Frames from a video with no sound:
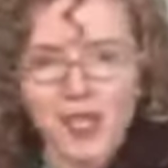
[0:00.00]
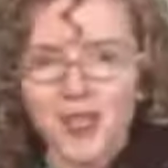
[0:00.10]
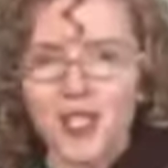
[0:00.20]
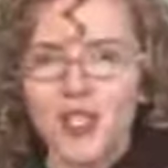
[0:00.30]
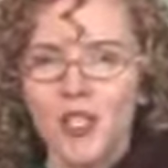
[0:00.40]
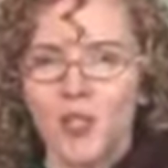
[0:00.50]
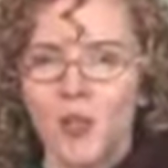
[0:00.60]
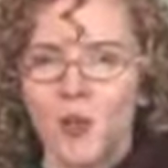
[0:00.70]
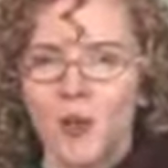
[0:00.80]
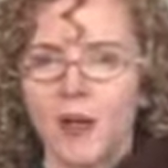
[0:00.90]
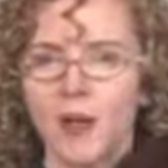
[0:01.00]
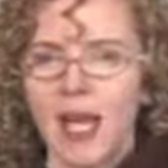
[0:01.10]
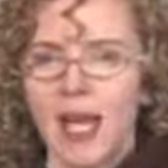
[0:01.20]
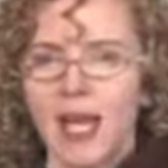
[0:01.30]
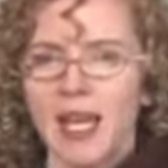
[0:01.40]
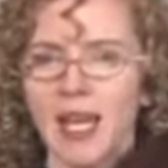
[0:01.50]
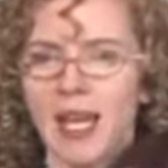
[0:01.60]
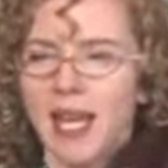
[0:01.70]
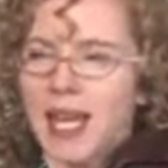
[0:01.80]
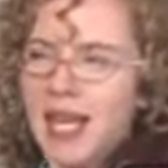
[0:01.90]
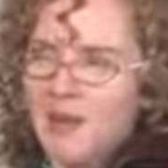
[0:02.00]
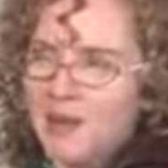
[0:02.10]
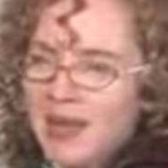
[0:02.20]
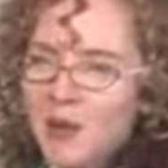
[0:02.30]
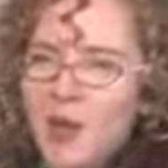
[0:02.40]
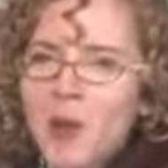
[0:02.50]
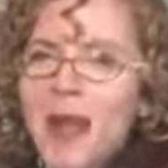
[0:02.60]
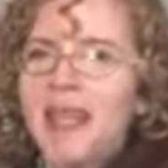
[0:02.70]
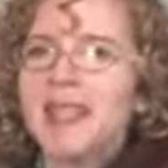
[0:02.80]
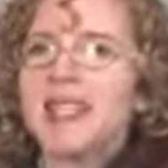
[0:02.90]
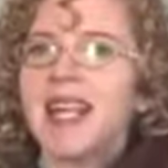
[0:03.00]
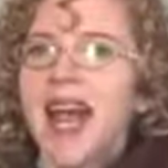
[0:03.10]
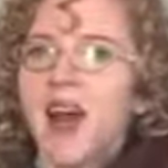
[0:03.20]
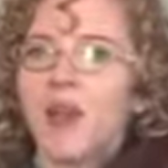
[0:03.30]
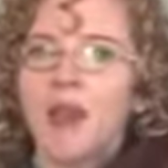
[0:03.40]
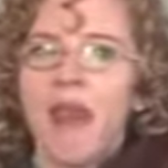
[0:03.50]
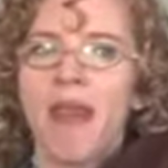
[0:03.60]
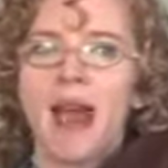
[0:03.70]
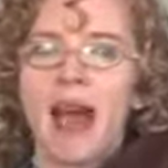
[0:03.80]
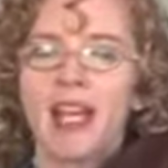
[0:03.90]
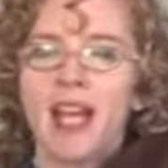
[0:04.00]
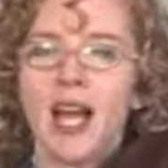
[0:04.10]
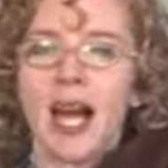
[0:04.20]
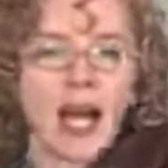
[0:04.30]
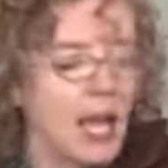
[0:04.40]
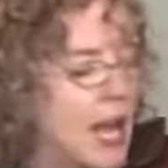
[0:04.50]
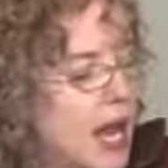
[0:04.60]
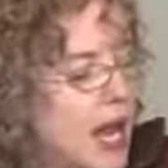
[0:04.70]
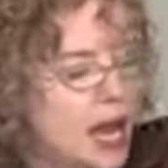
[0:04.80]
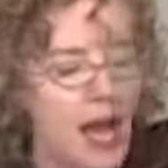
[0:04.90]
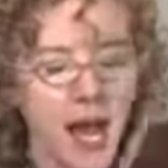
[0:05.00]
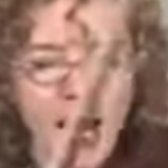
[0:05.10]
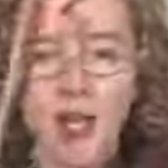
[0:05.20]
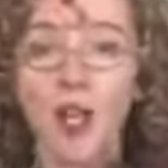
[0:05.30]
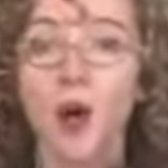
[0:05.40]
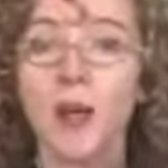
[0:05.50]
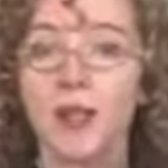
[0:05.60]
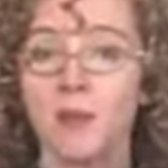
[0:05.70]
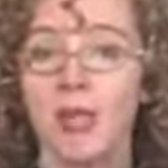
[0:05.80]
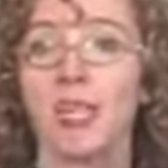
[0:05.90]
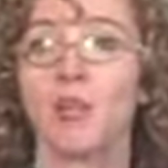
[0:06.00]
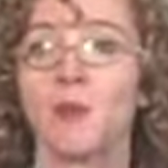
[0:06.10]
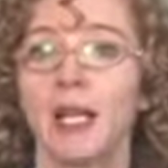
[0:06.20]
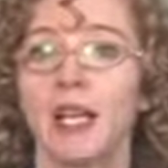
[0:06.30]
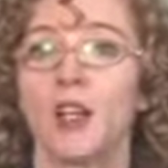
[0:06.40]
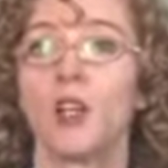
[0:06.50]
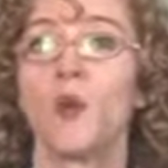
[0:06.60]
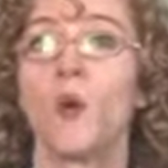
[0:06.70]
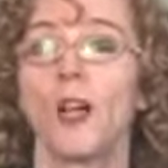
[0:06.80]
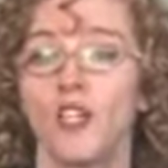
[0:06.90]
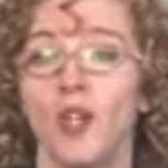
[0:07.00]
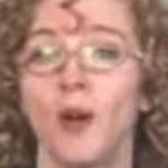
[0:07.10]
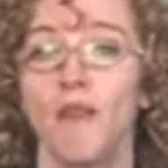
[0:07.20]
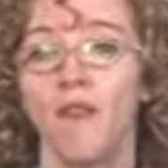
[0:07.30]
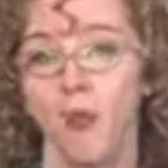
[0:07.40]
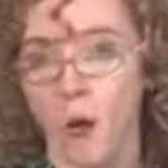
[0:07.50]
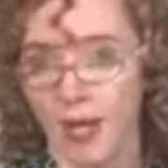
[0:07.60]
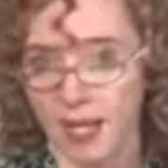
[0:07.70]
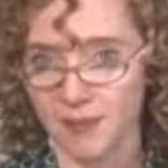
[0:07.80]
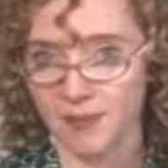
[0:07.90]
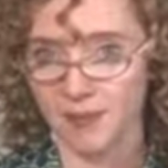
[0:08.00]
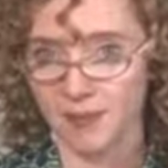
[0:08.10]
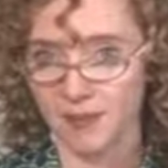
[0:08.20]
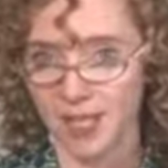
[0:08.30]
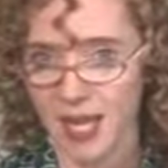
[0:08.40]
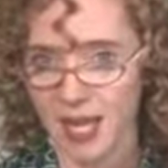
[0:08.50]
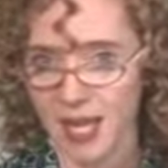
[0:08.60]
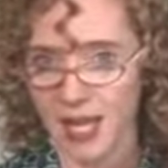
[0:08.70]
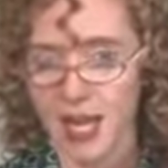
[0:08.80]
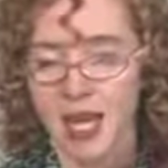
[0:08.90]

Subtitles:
you to do, okay, I want you to make a sound that I know as a beginner player you want to avoid, okay?